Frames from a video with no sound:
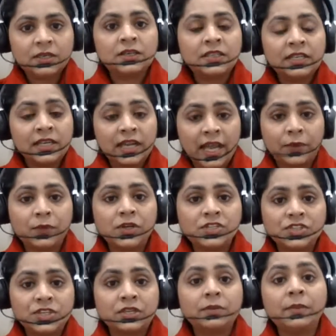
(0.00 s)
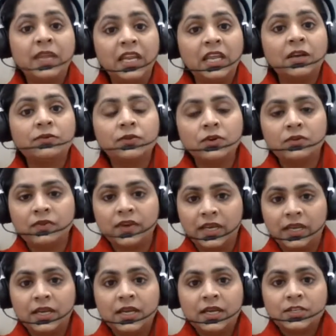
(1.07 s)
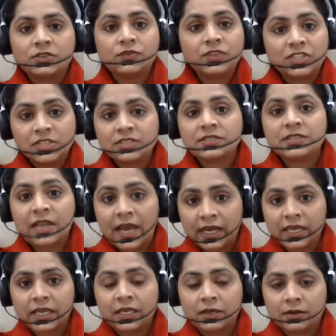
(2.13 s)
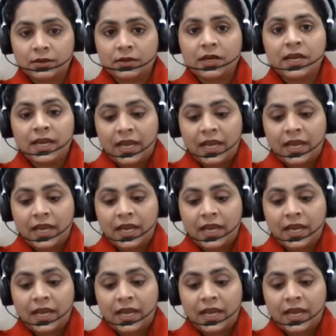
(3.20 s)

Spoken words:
the language in a meaningful way, so which is lacking here.